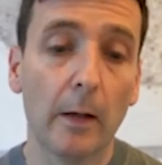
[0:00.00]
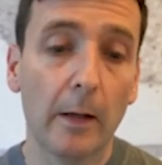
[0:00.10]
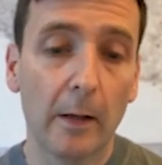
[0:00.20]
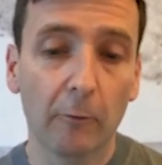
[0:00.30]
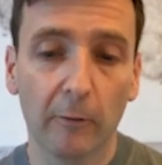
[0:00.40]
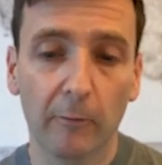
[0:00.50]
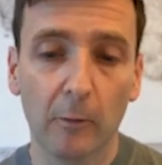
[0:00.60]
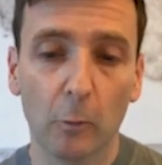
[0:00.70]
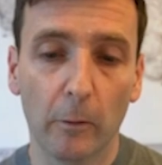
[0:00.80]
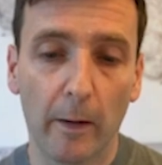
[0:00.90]
Just ignore
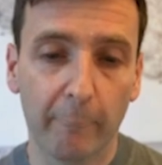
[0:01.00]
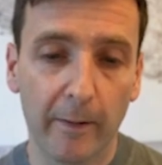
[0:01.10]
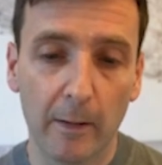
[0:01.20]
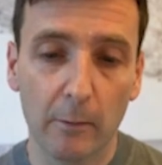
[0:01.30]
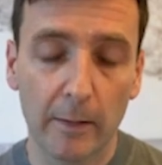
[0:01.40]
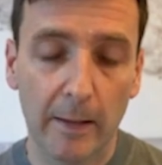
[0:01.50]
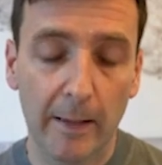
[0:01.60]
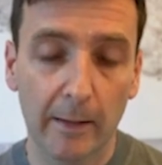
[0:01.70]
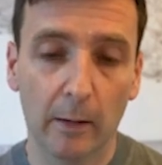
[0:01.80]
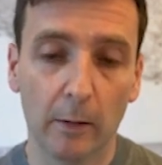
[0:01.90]
that for now. Hit
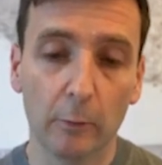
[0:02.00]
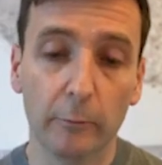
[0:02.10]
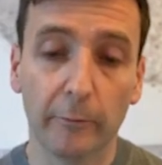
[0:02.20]
close.